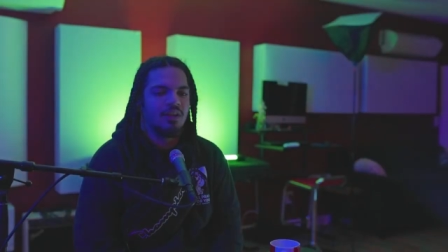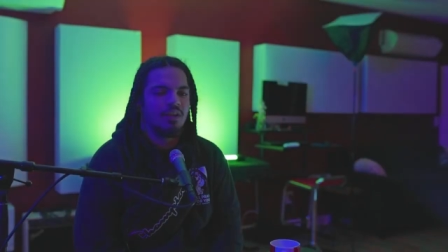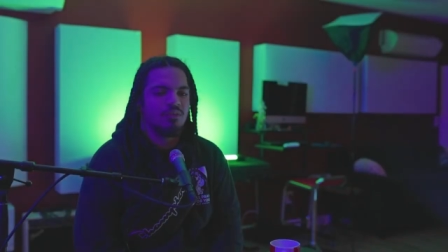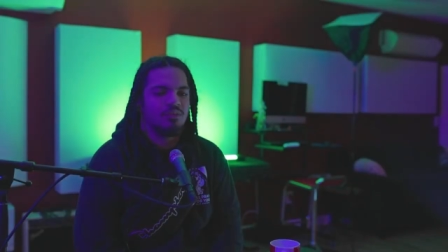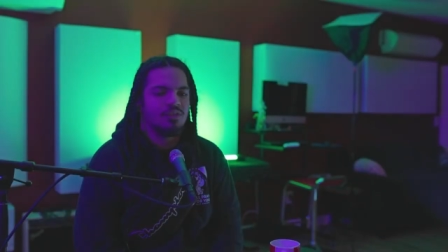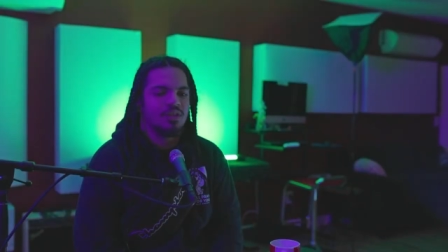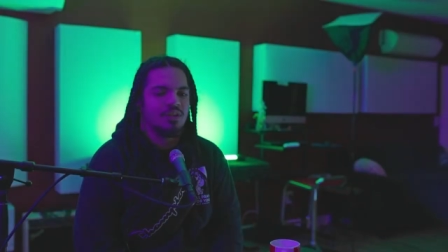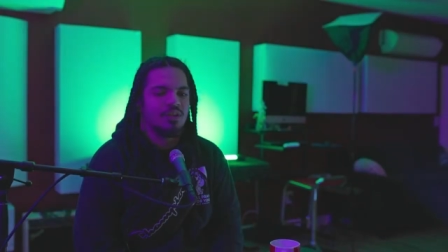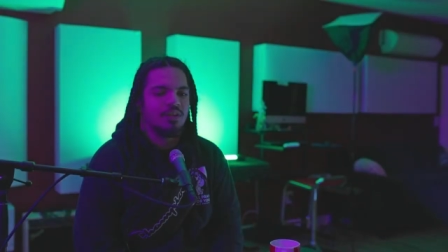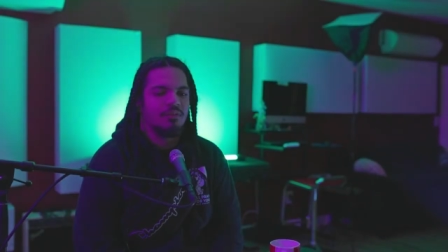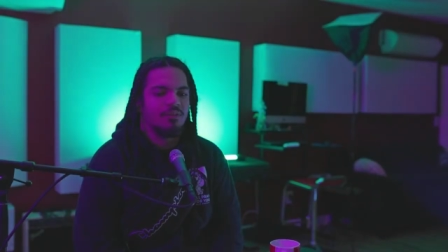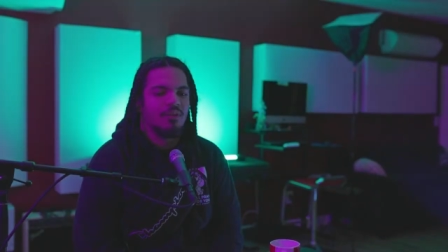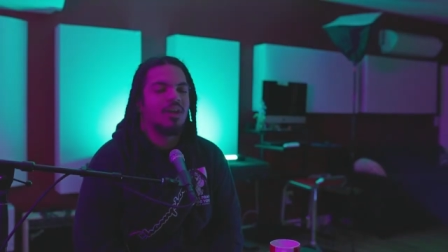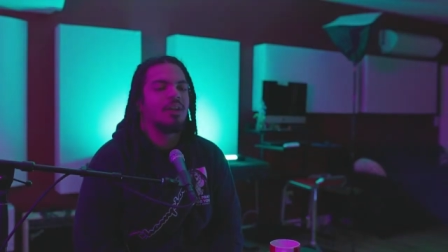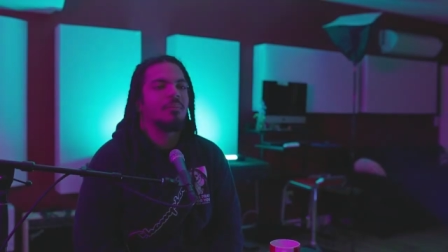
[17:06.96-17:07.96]
It was a,
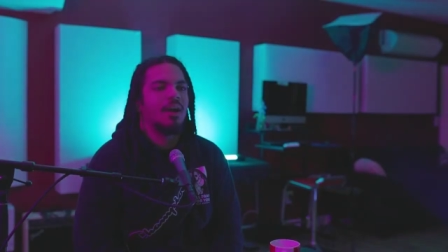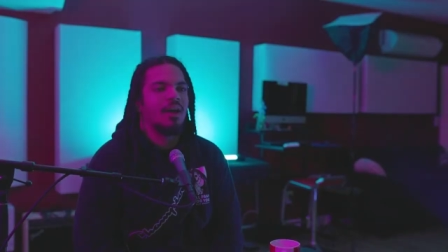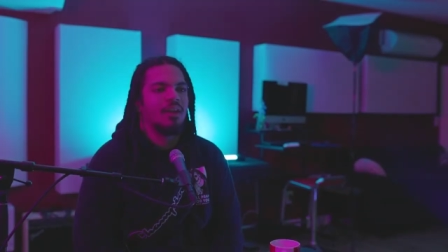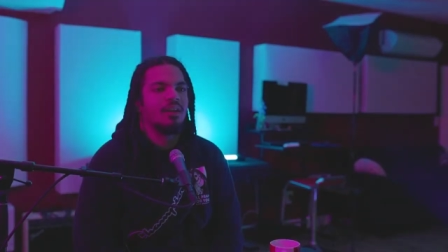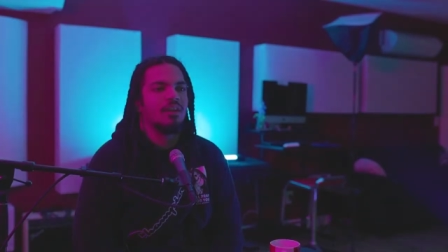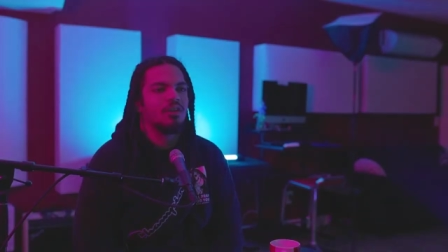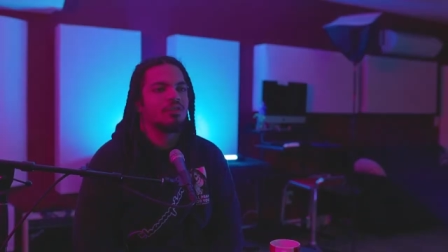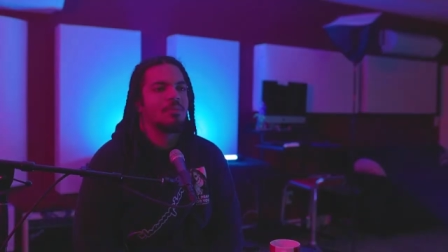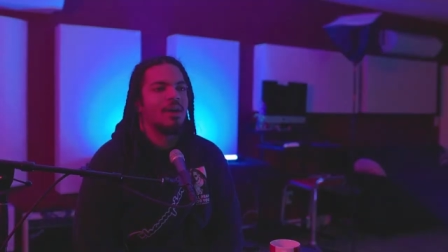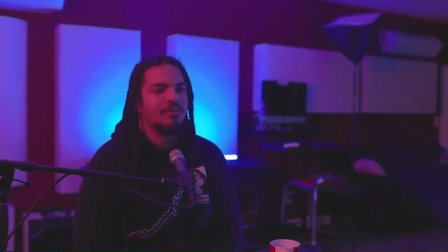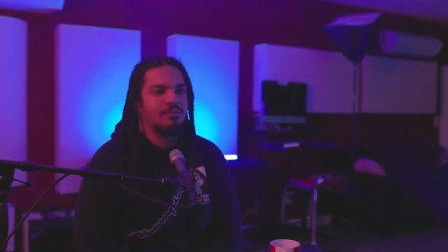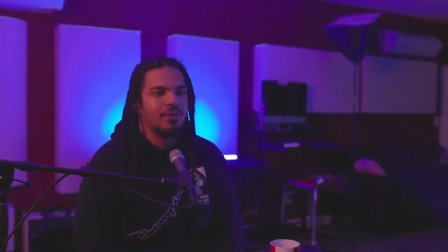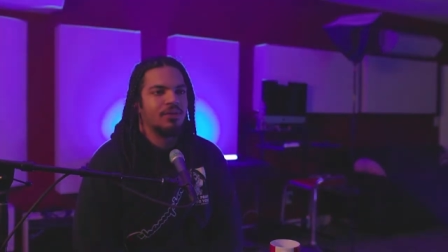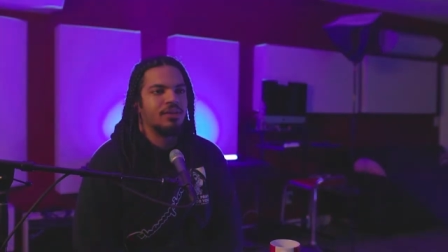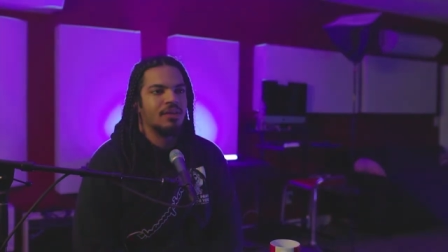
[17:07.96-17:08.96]
friend of mine. He goes by
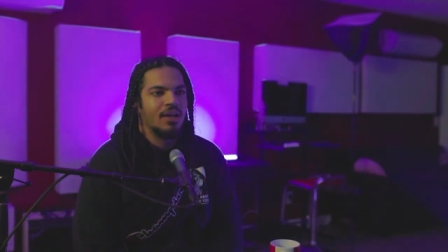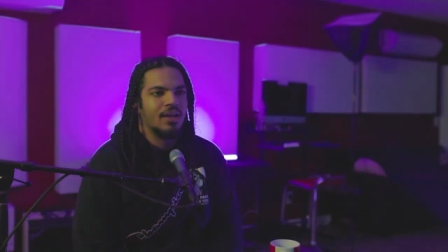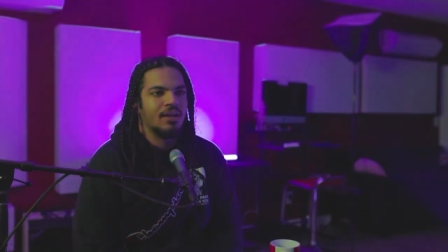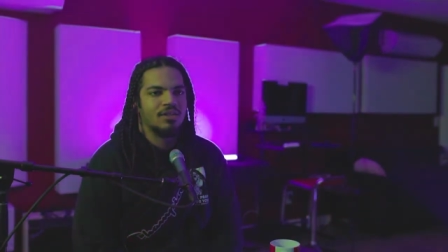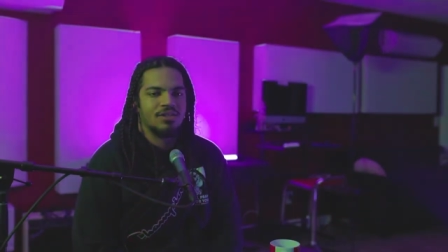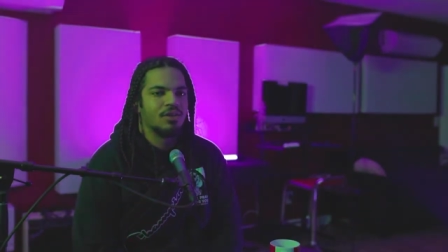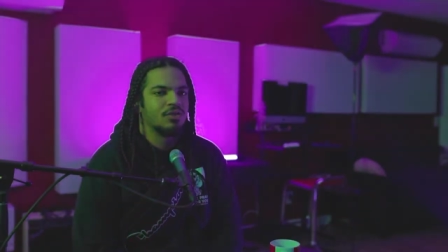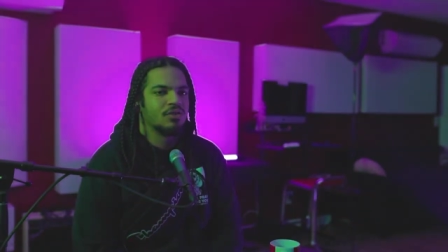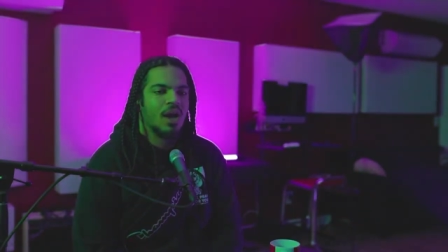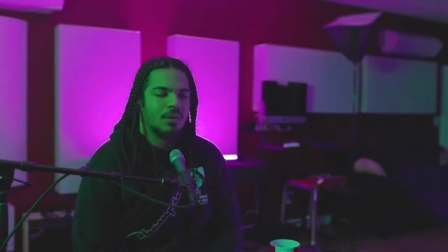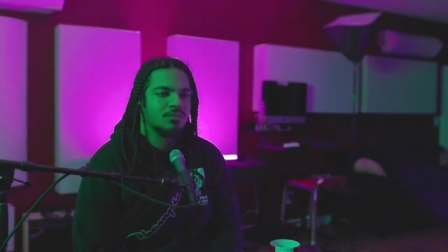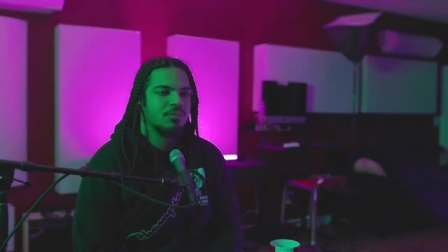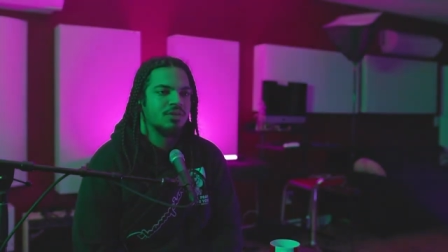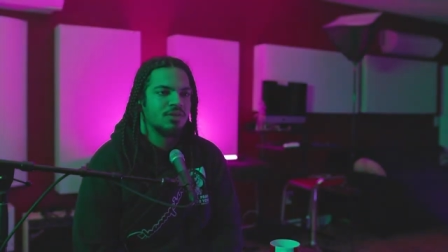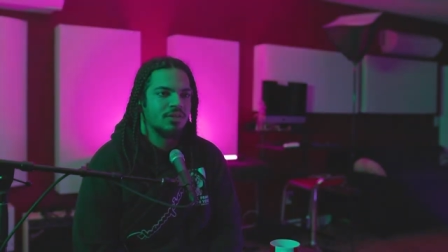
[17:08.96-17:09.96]
Filthy Nate. He still
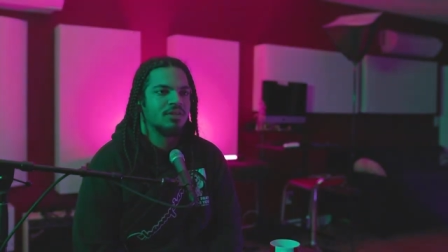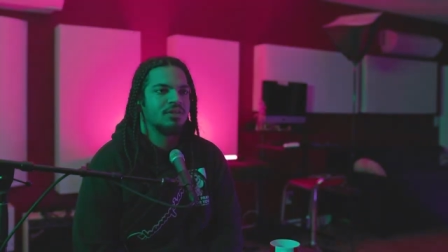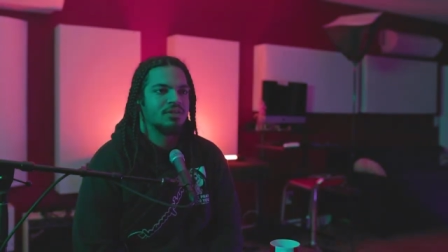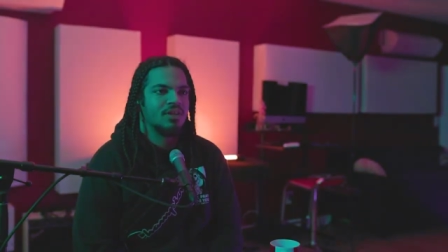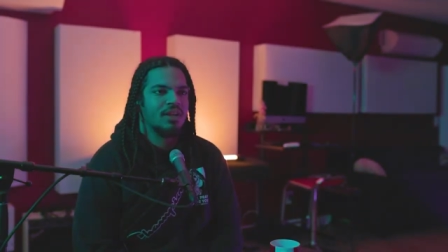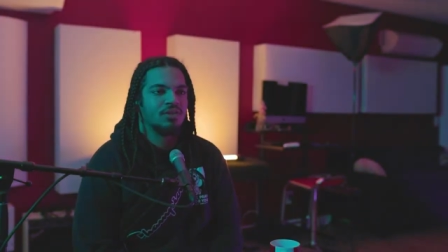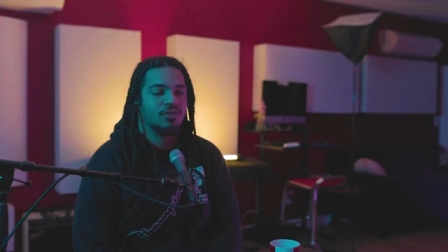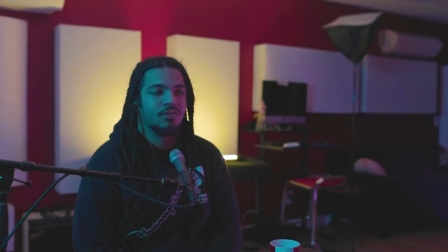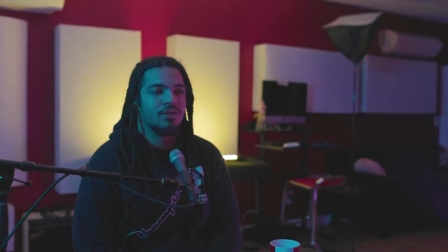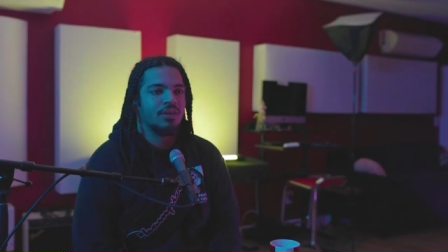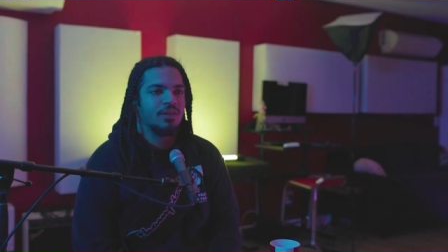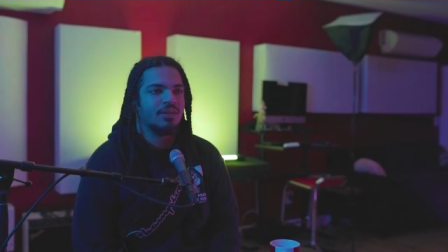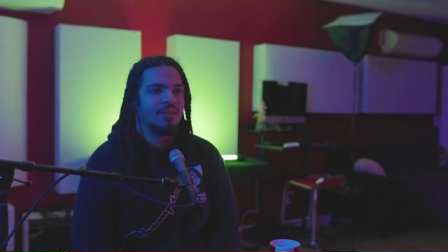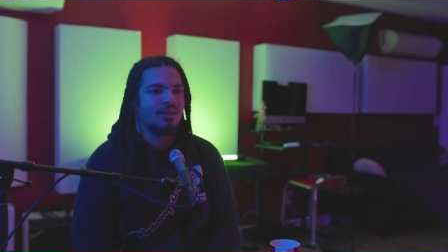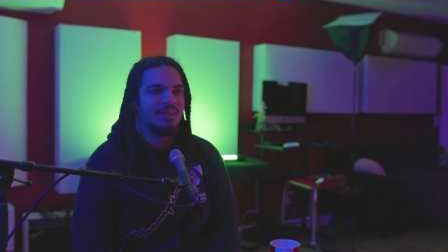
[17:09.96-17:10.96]
drops music to this day. He's
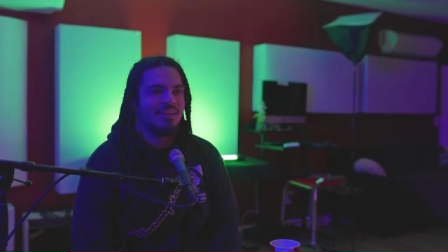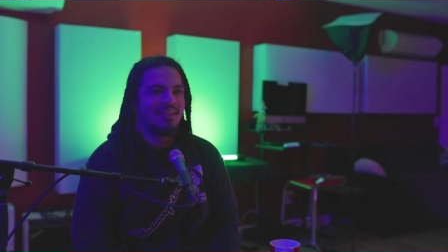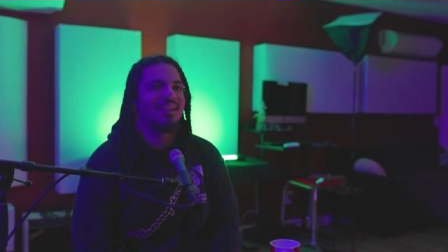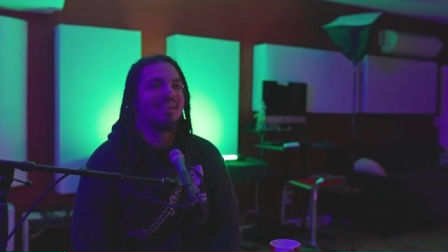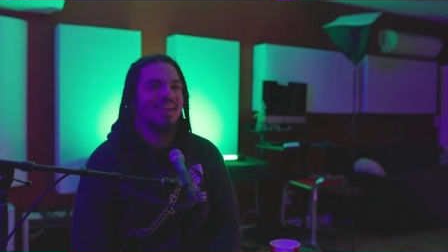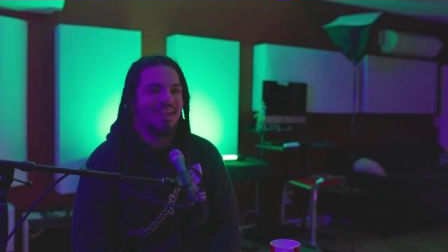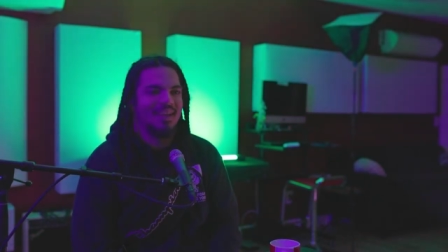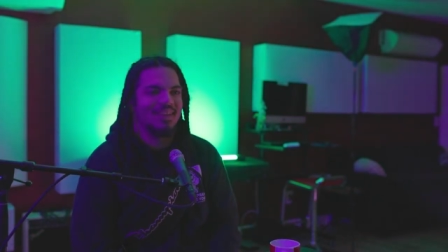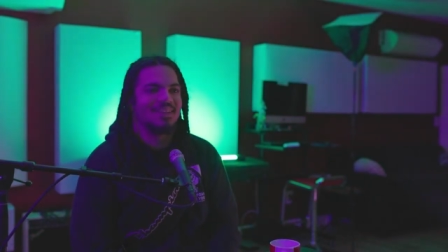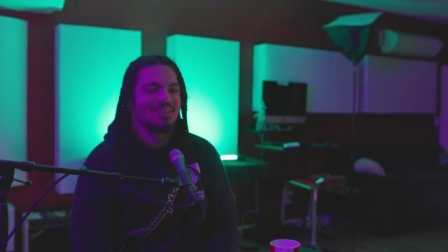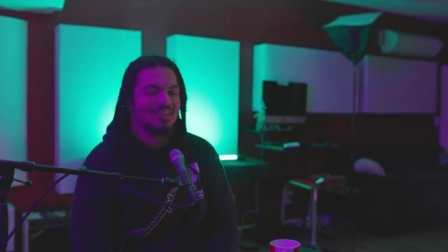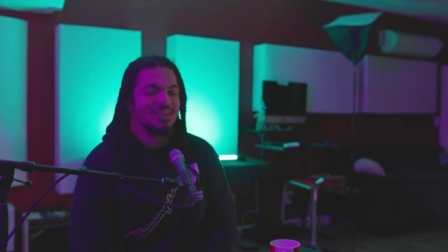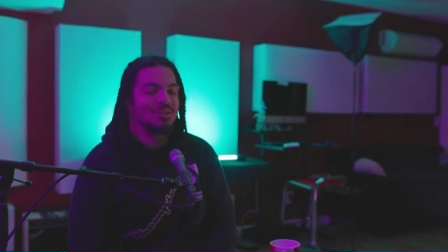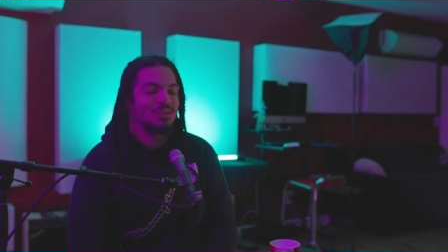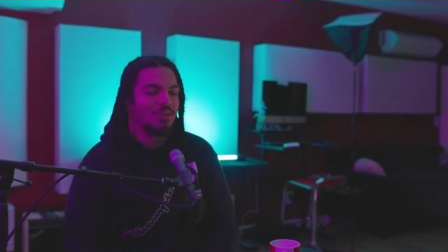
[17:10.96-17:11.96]
Filthy really, Nate. Yeah, okay. he's,
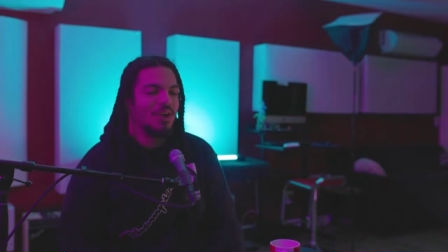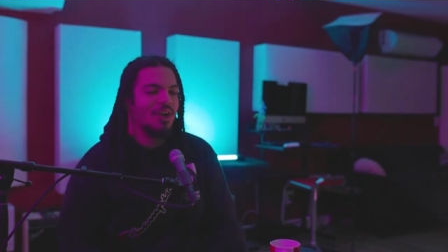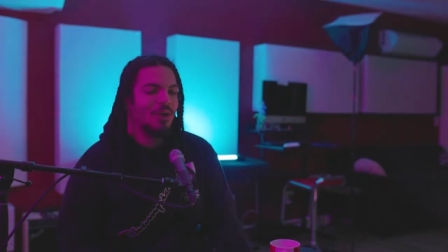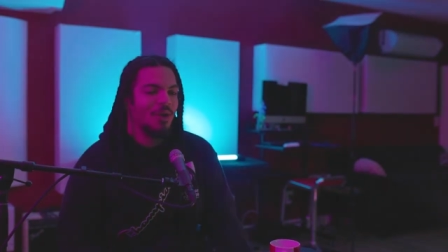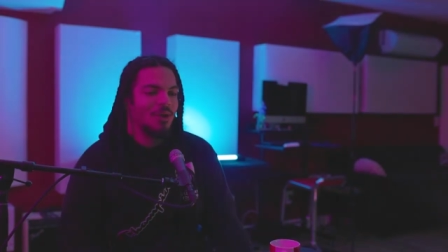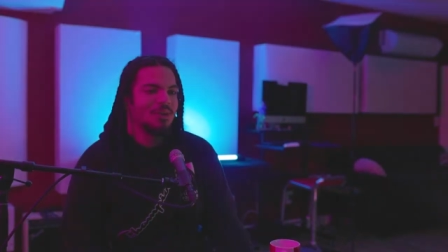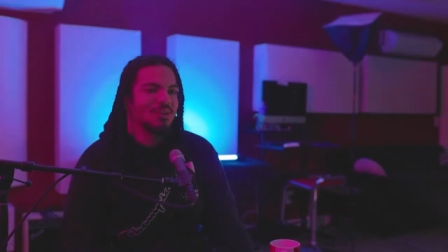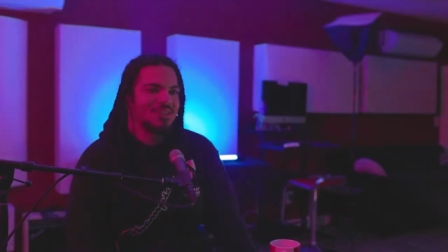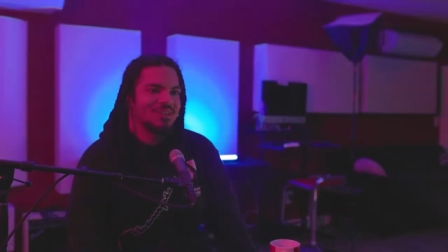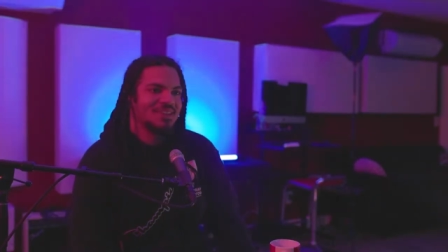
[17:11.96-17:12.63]
he's, a great artist.